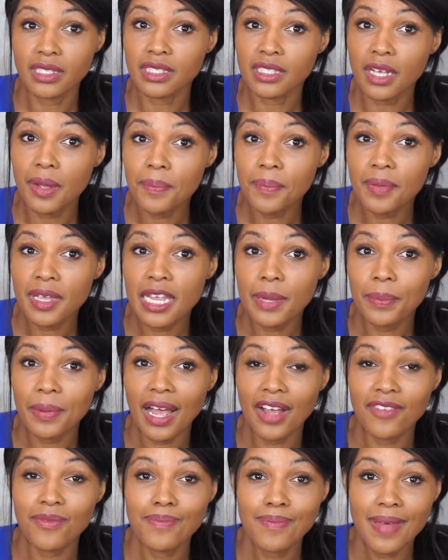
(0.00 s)
Some people
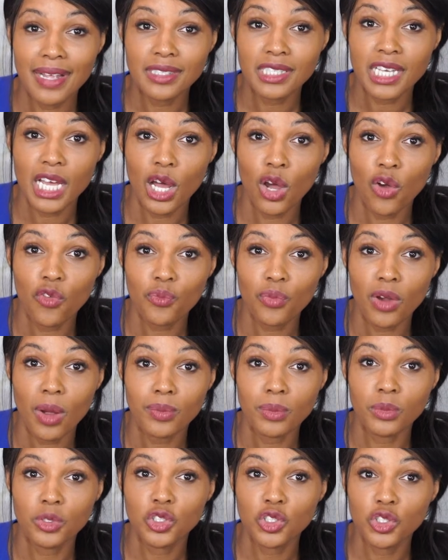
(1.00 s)
have mental health
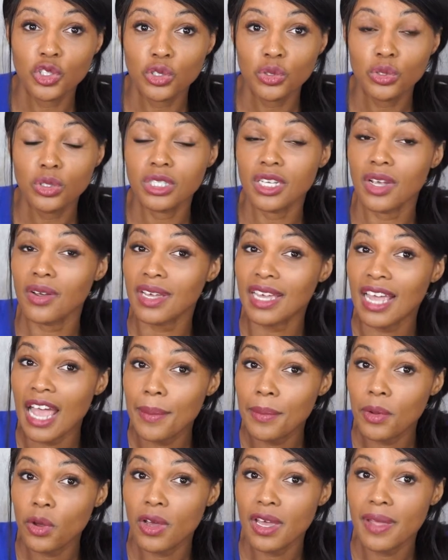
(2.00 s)
problems due to
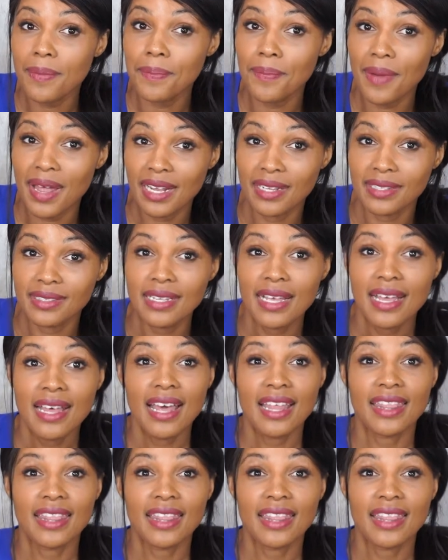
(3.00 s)
chemical imbalance